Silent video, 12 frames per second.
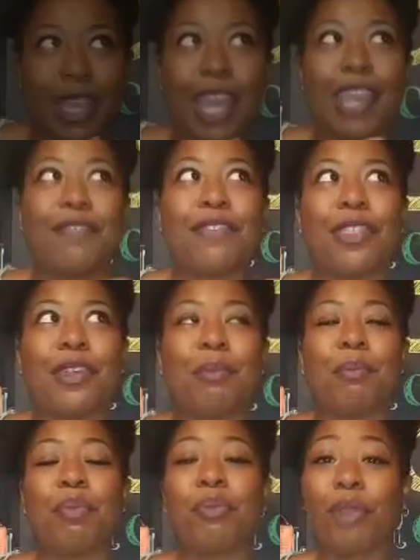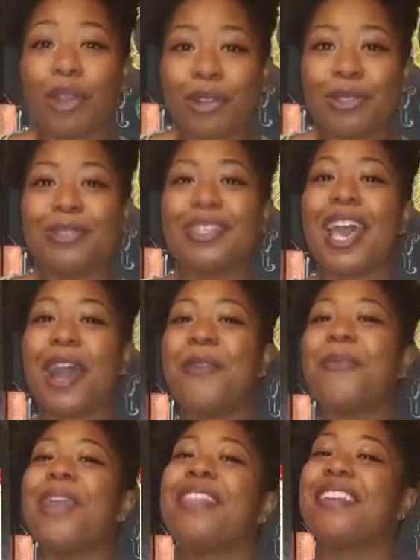If the pros
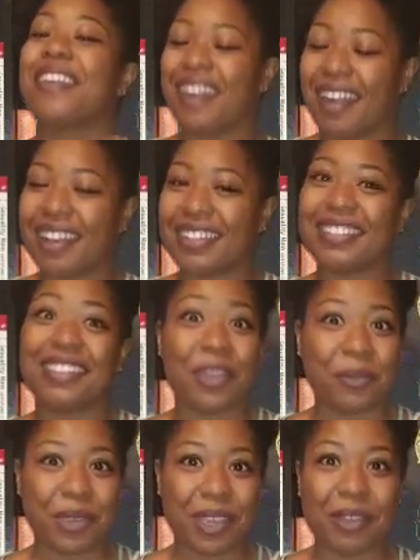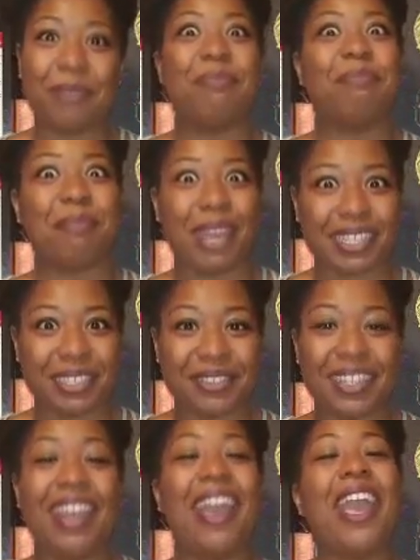outweigh the cons, there we go. Back to
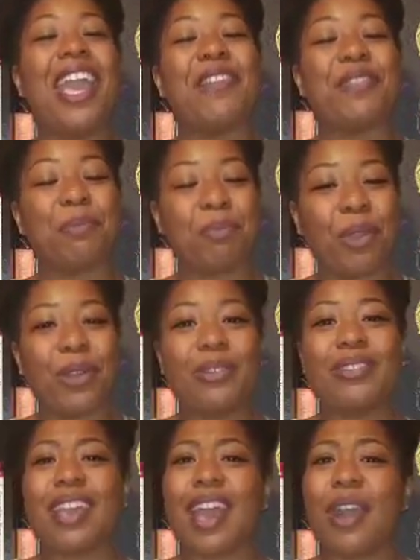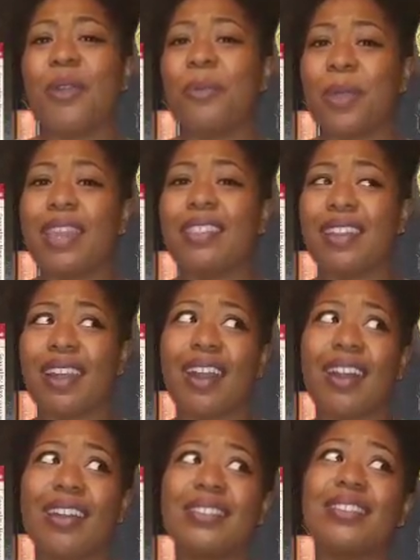it. If the pros outweigh the
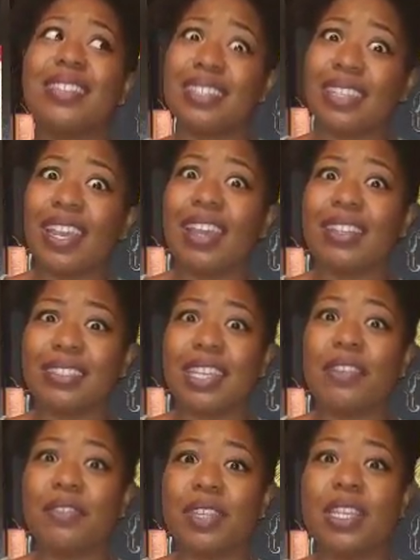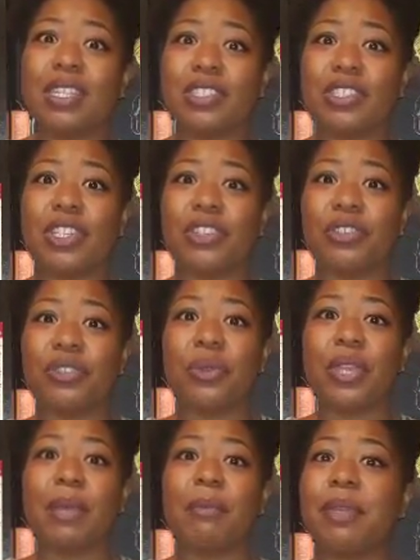cons, then yeah, definitely consider
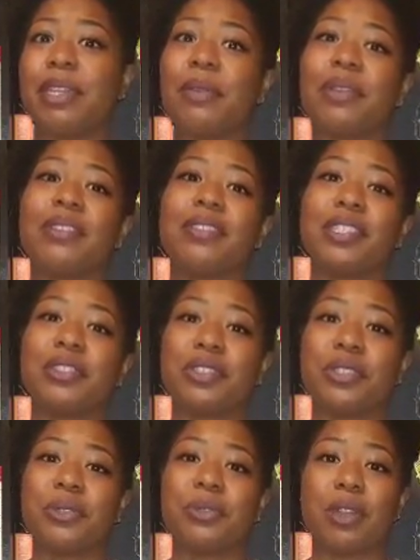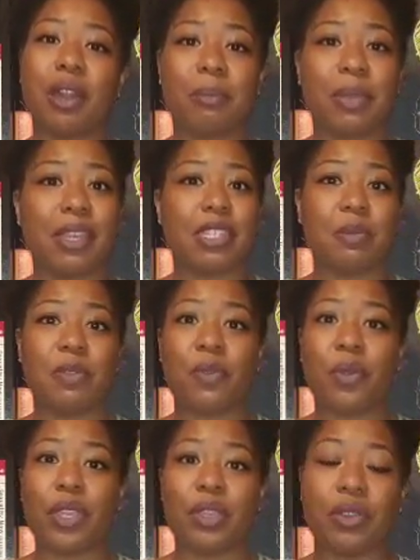doing it, but don't consider too long, because
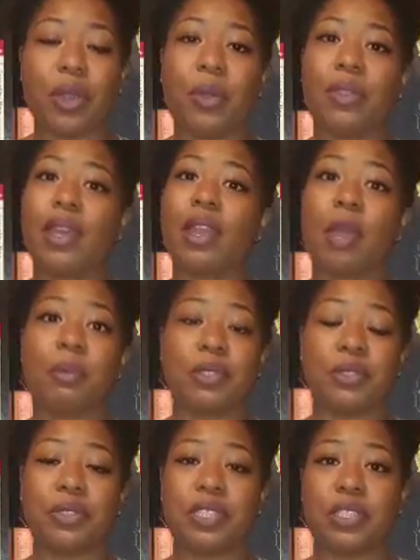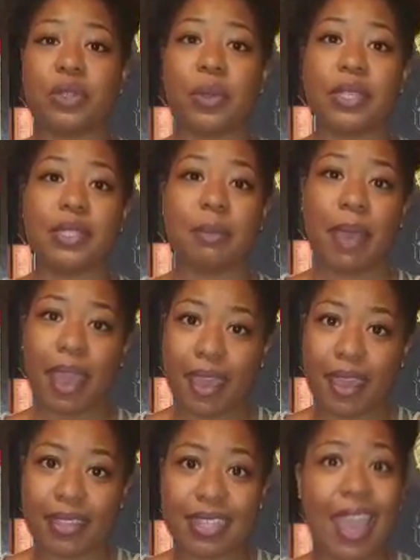before you know it, that opportunity is going to
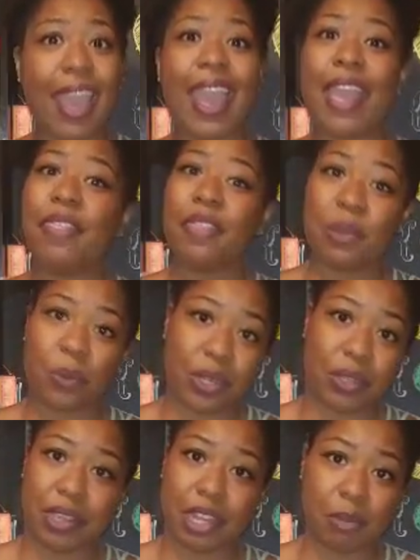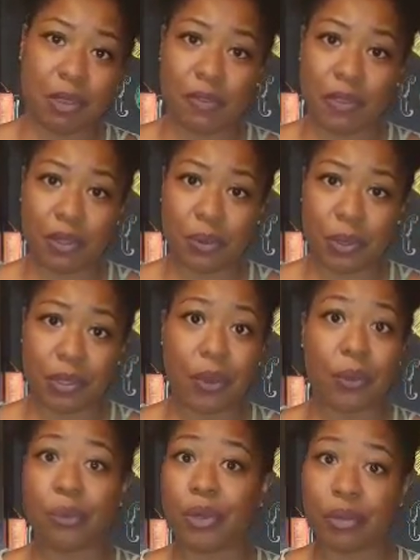pass, and then what are you going to be filled with?
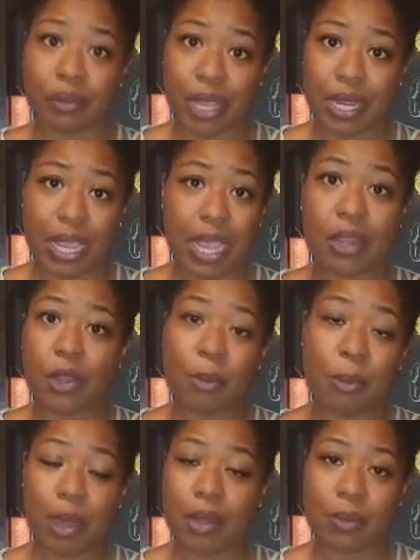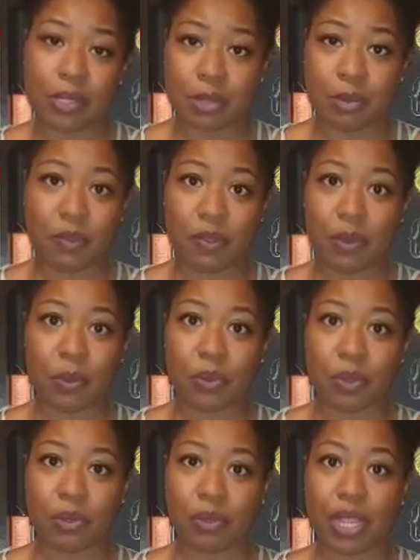Regret, and nobody wants to be filled with
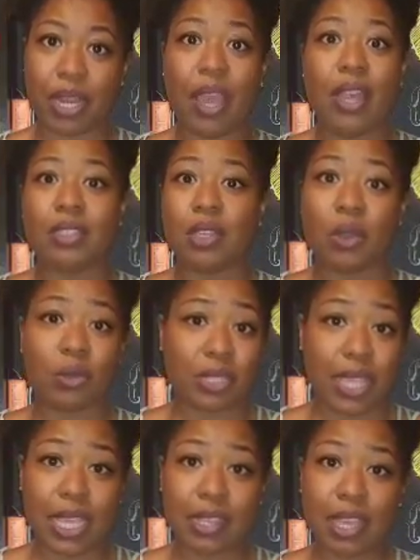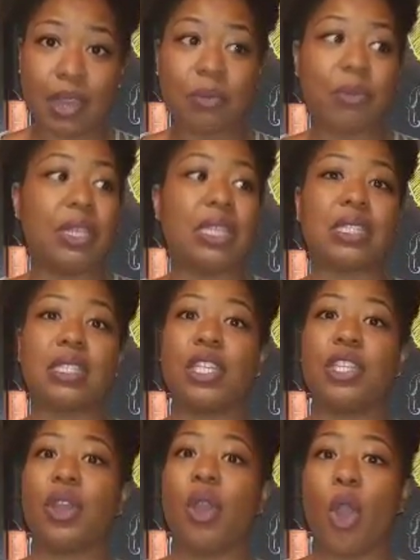regret. So take that risk.
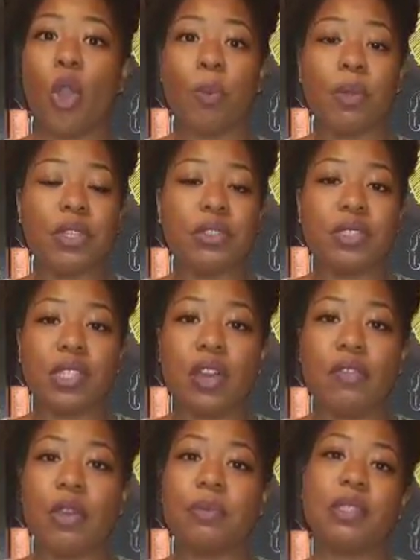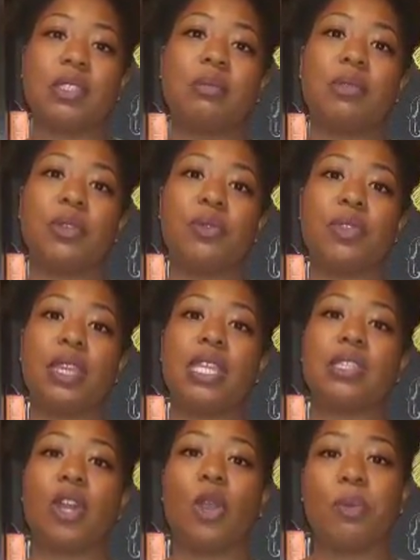Open yourself up to some new
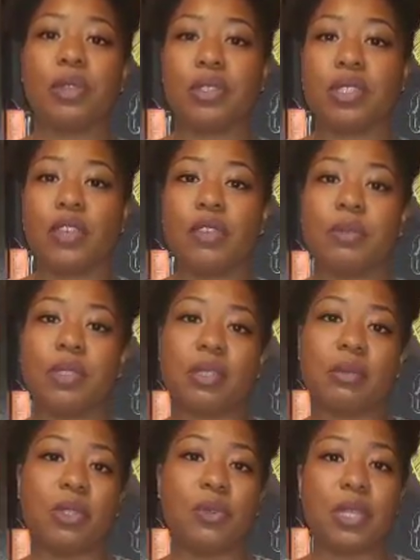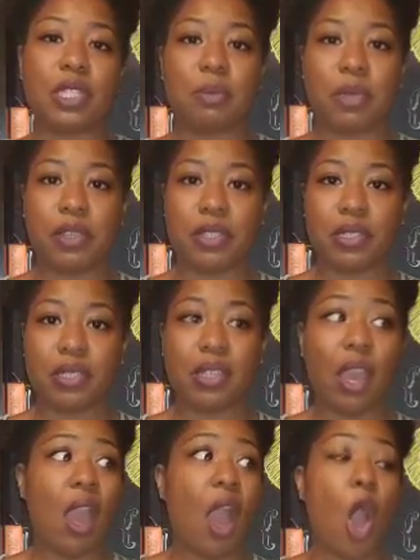things. Open yourself up to some new experiences.
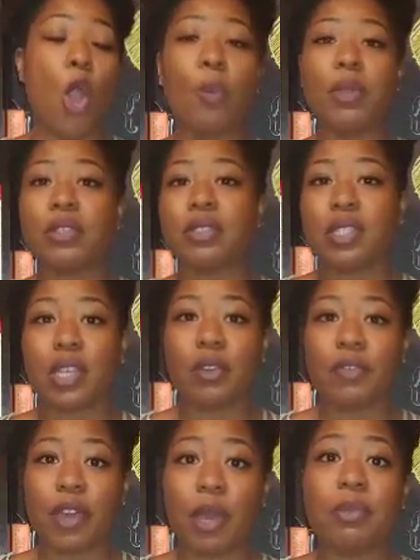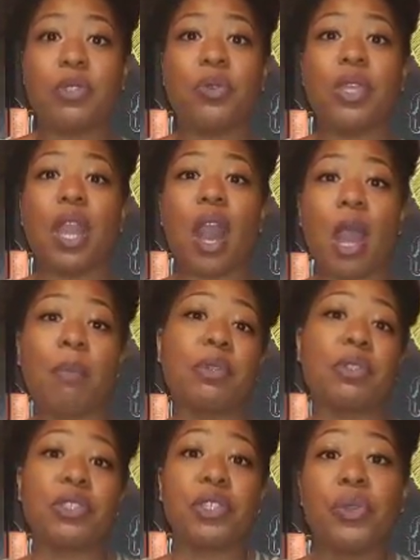Open yourself up to the
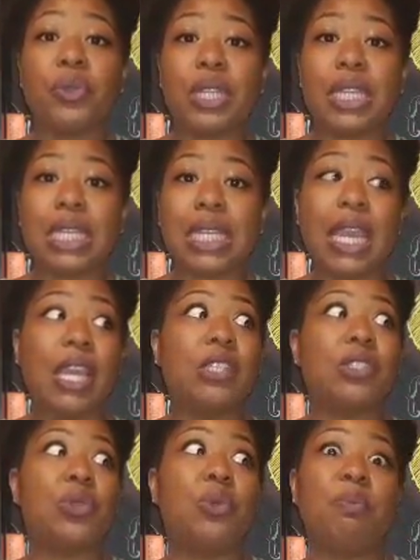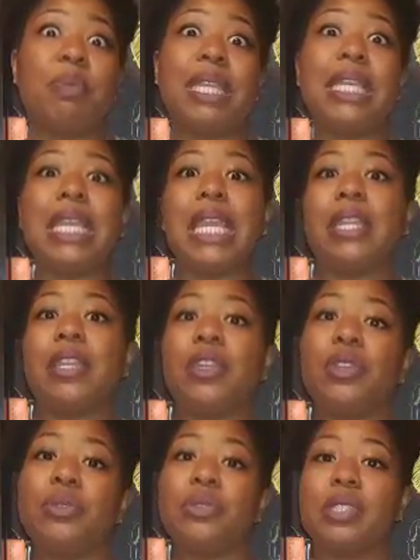opportunity to be in a
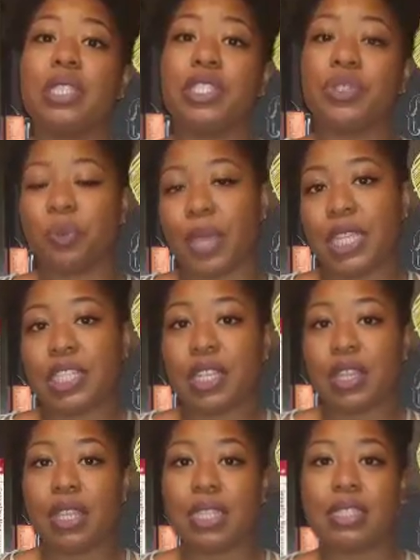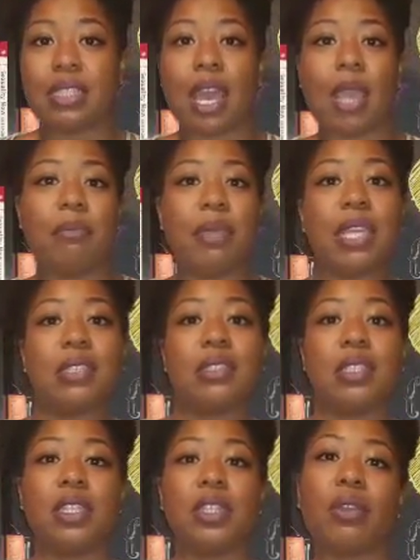new situation this time next
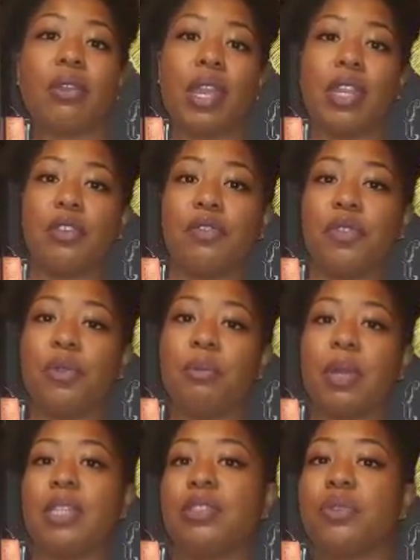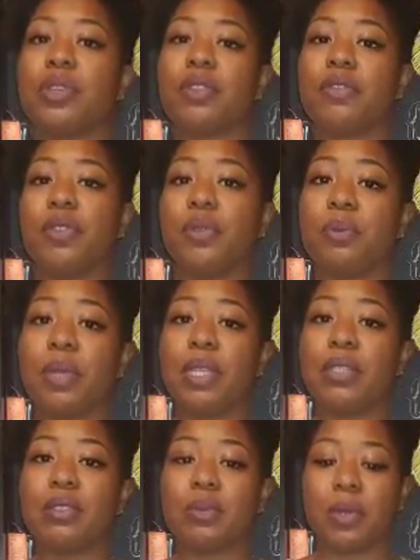year, or in a few months, or in a few
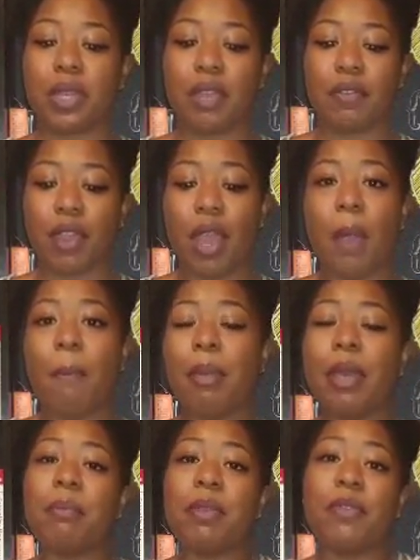weeks, or whatever. But